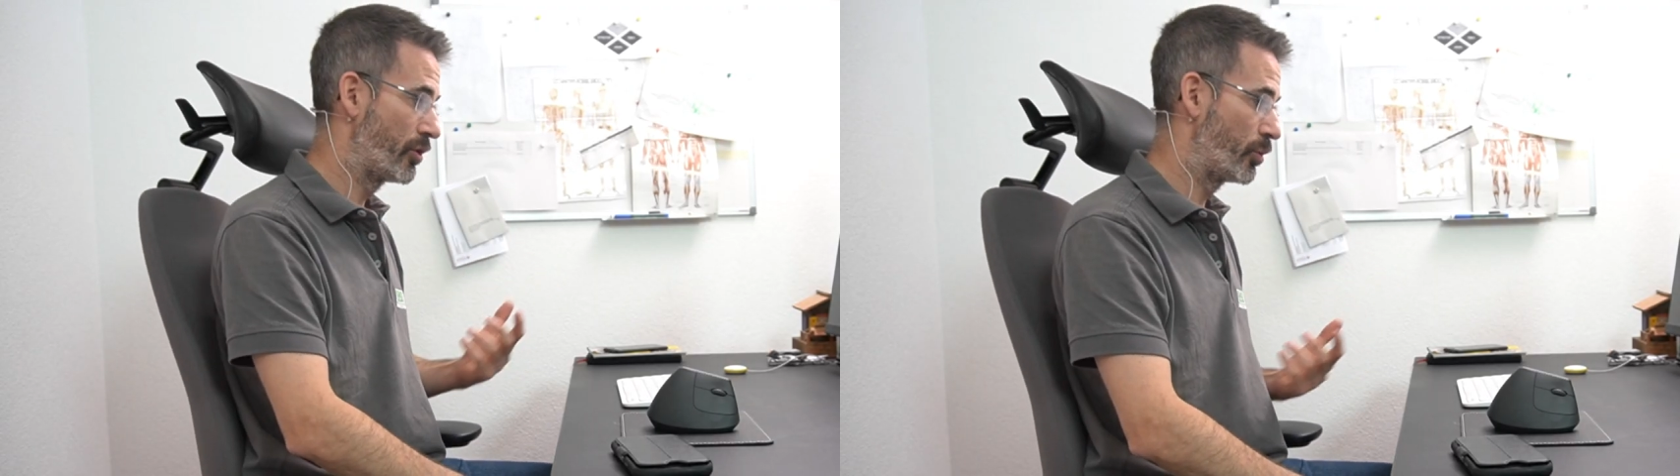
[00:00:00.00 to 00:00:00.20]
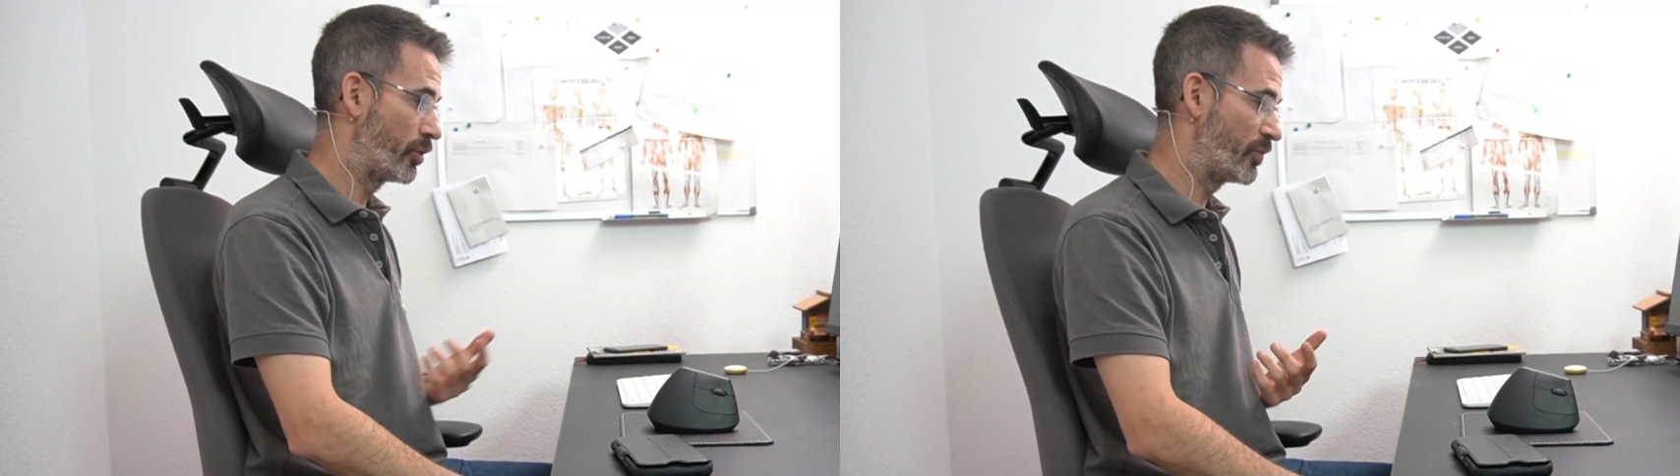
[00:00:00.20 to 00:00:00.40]

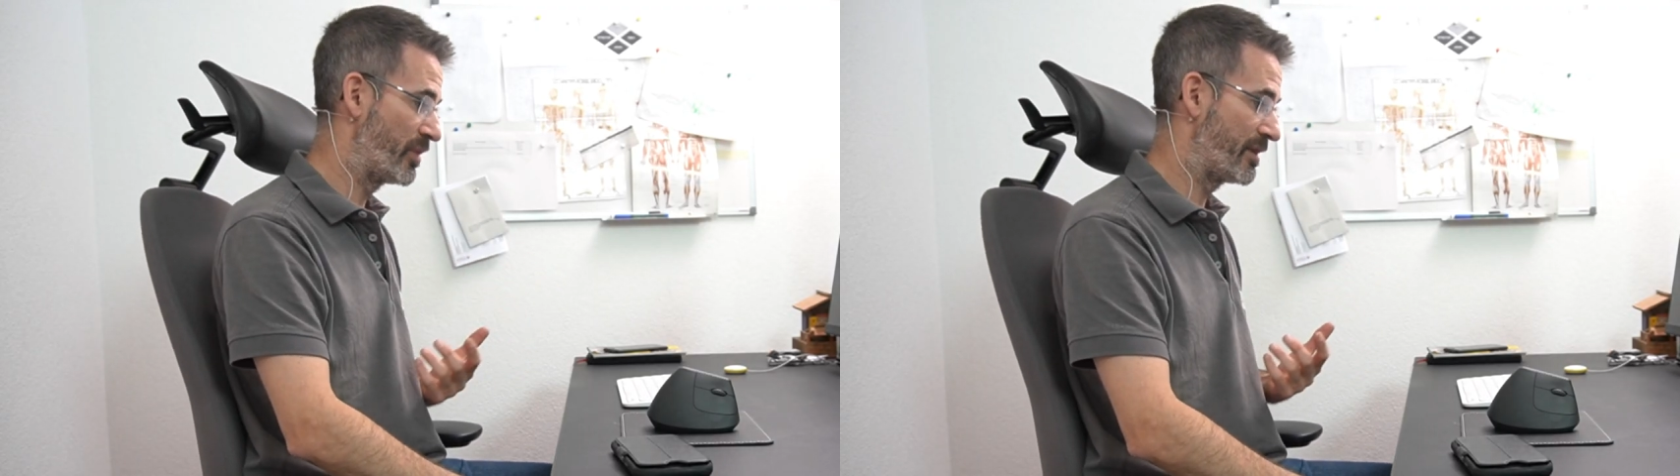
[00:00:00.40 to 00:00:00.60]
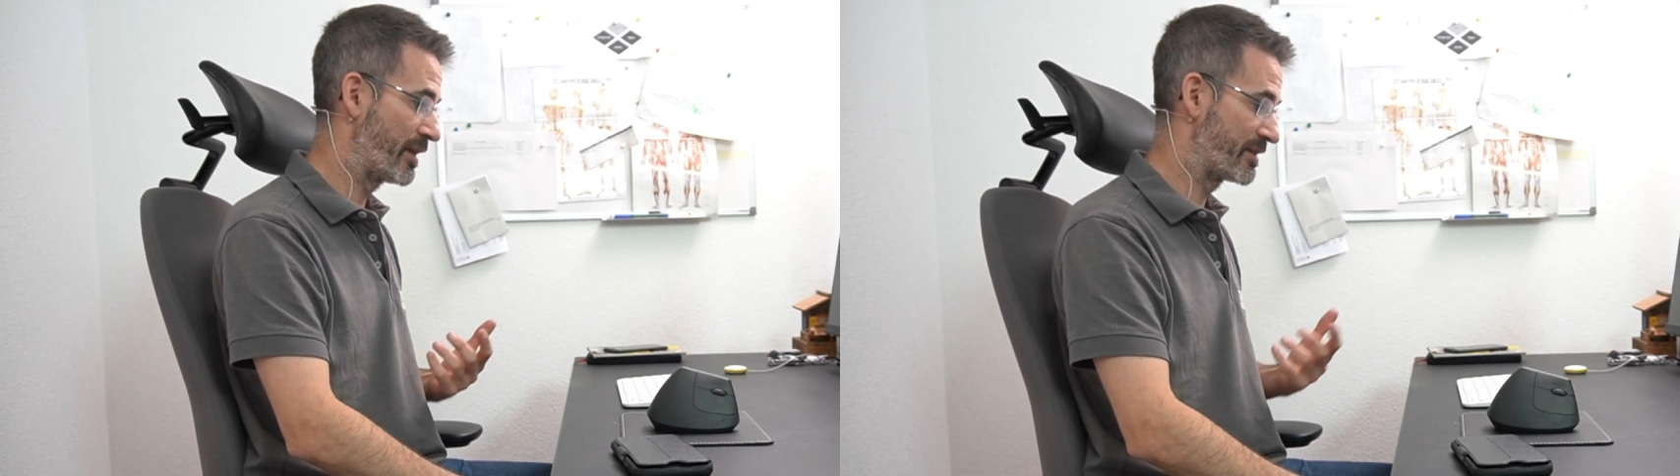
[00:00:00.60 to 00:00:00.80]
would
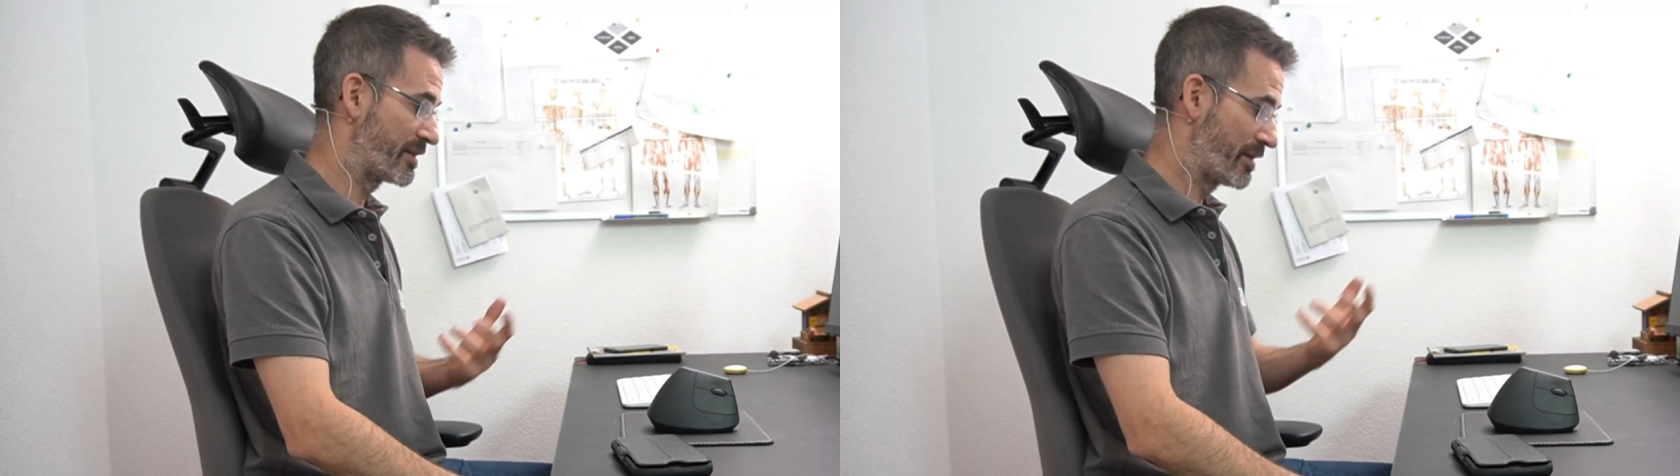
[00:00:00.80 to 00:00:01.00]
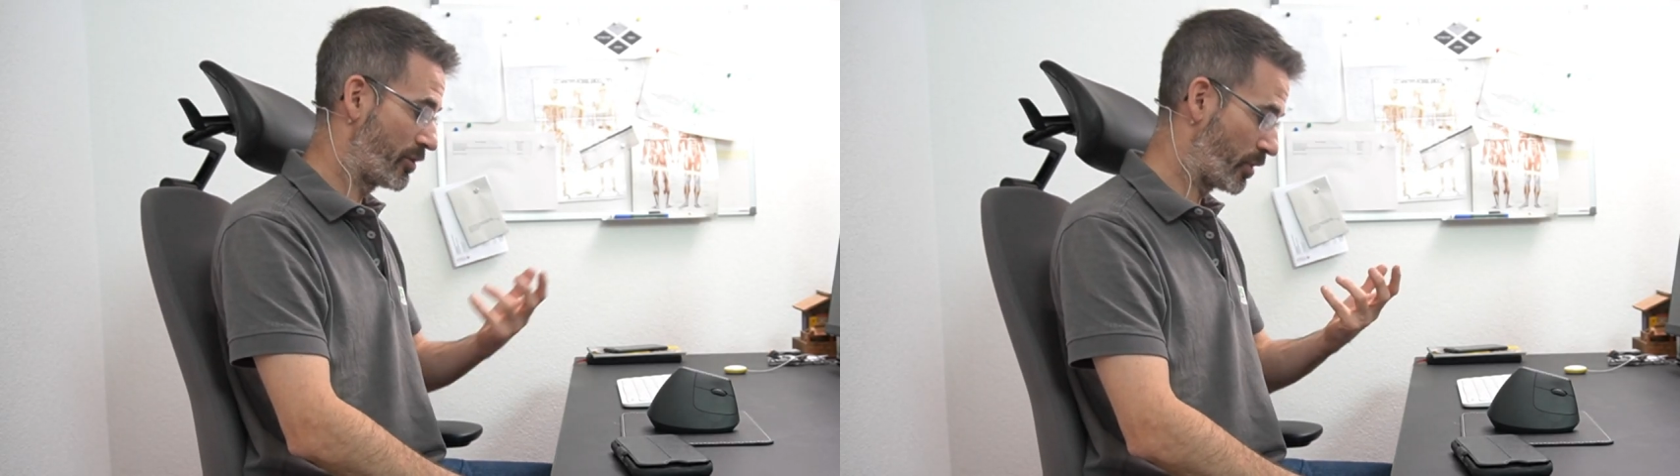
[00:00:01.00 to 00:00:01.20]
be that
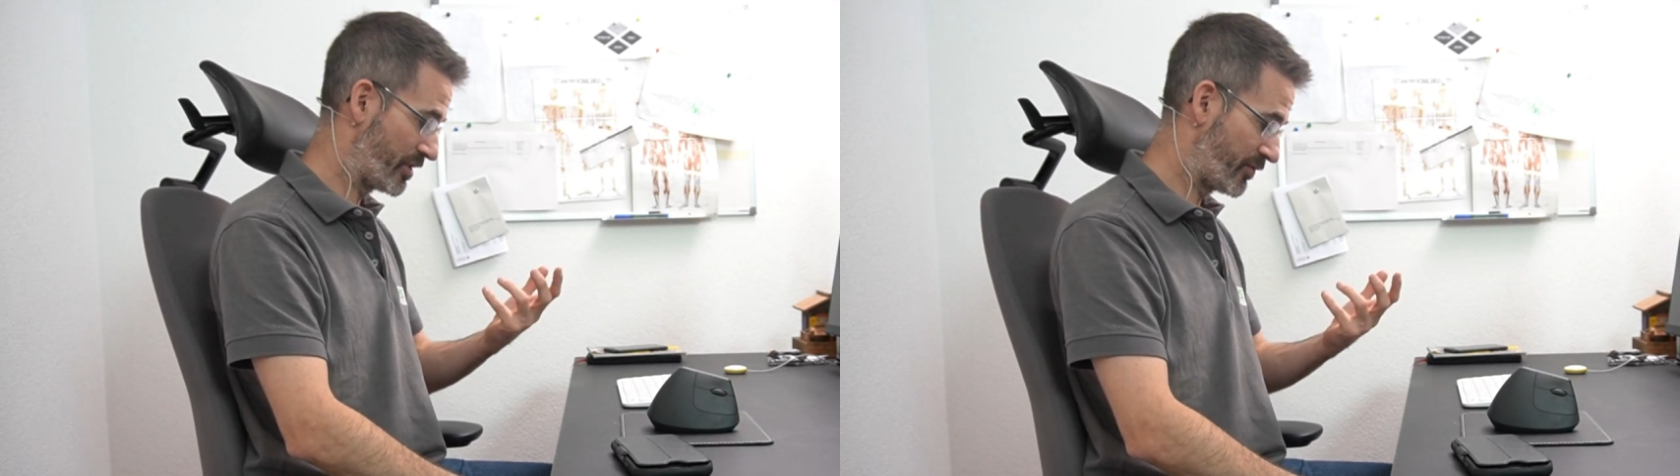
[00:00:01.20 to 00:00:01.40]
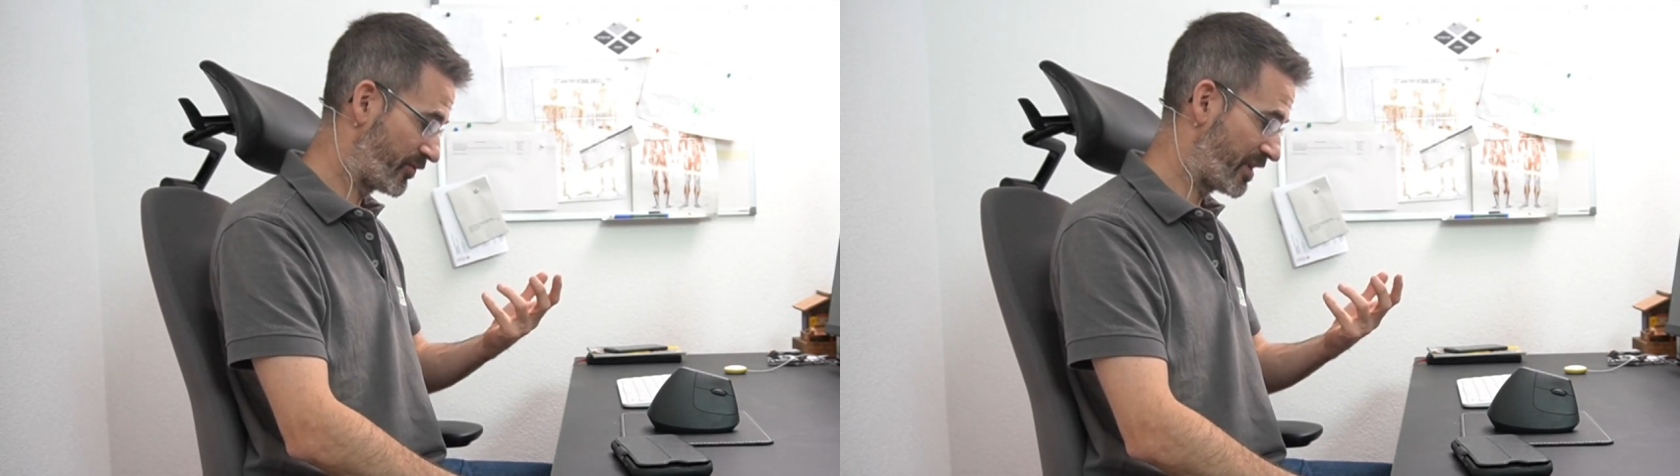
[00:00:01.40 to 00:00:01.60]
when
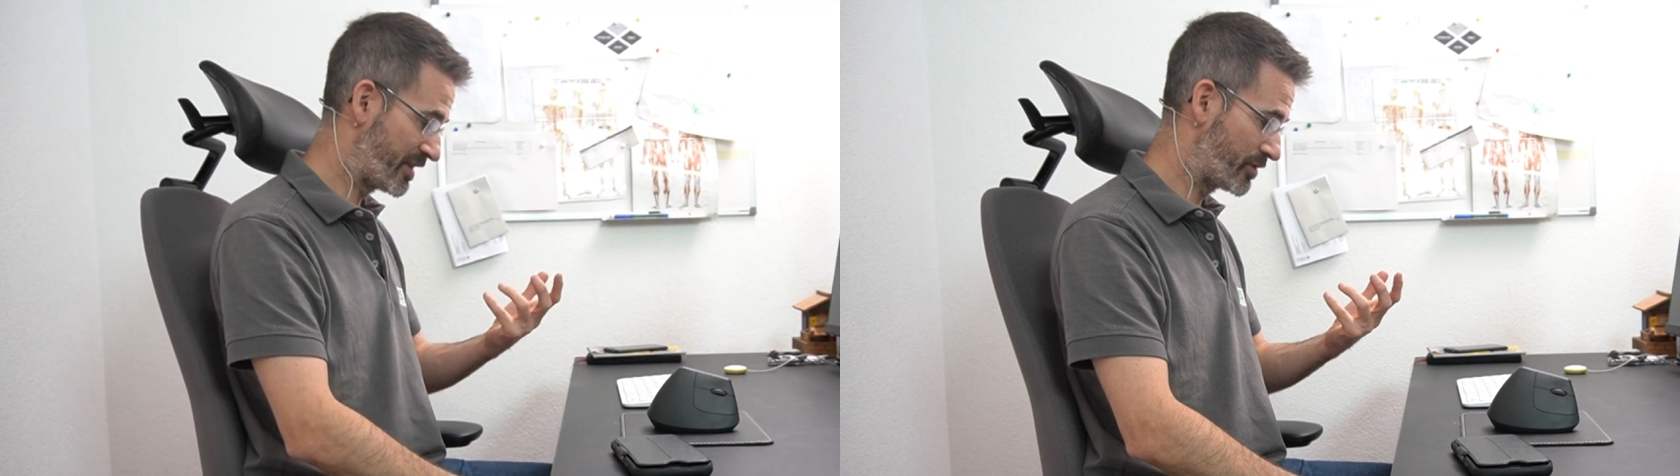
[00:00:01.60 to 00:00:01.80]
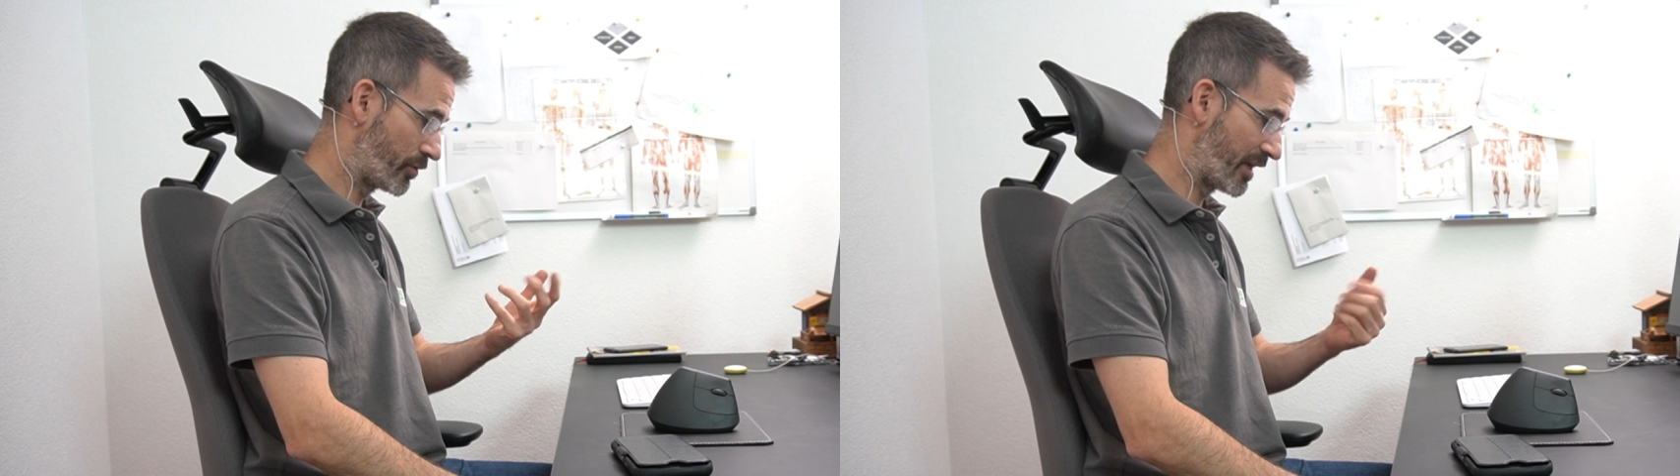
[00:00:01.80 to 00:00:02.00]
you
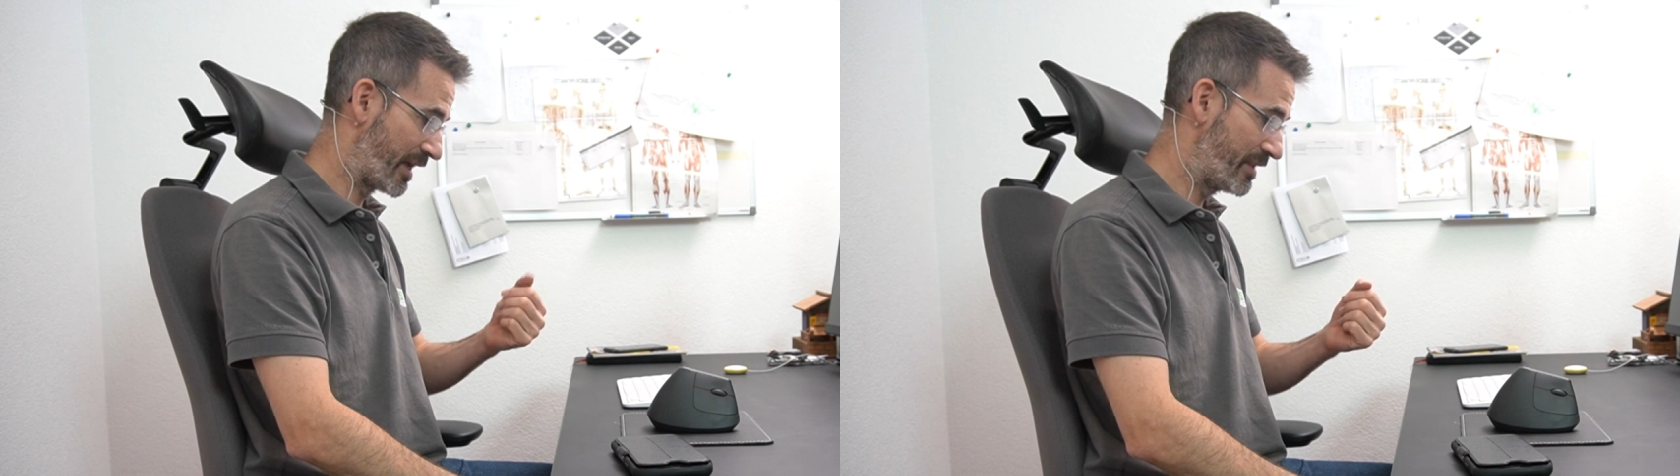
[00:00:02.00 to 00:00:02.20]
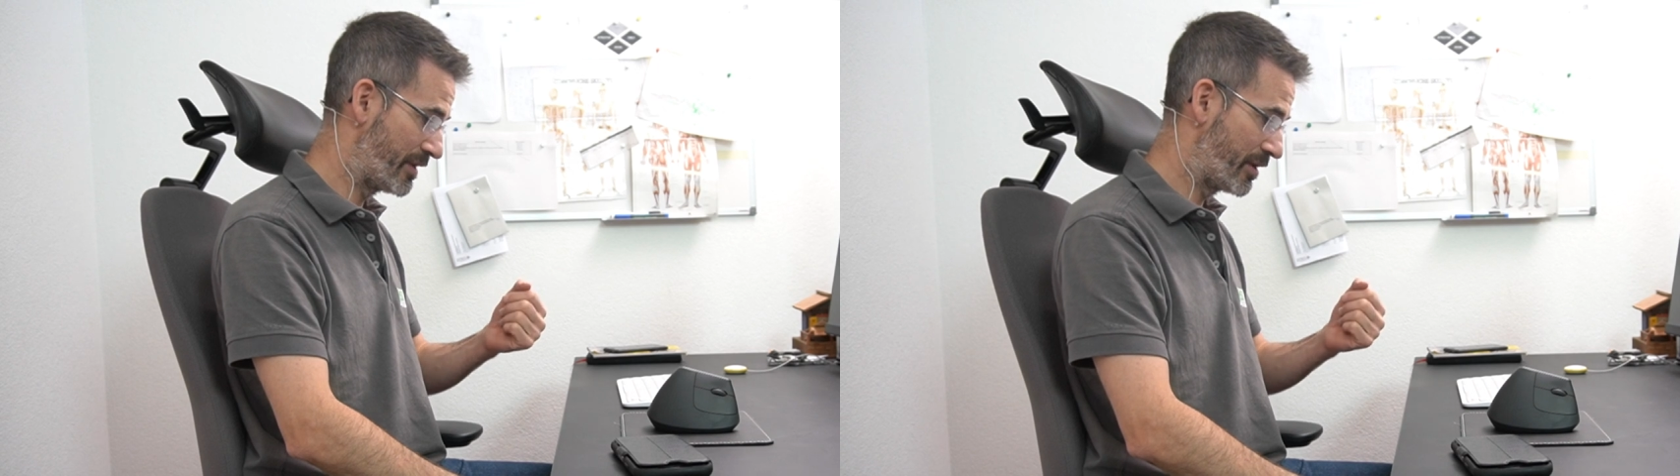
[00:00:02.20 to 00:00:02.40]
flex your
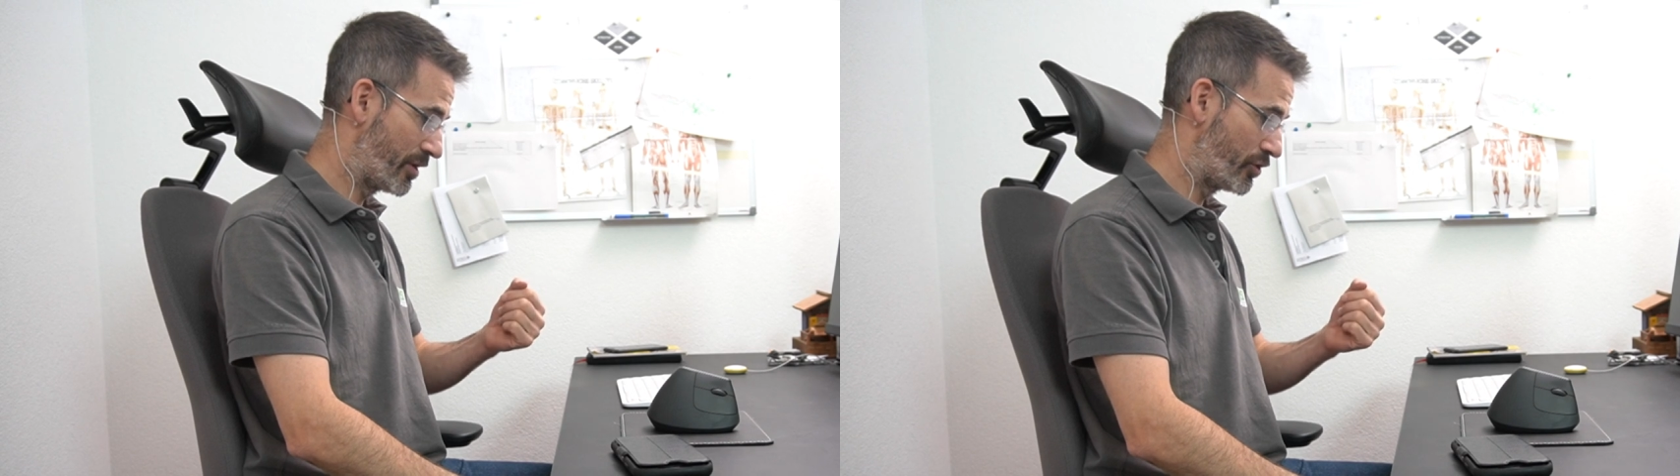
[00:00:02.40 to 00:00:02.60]
head,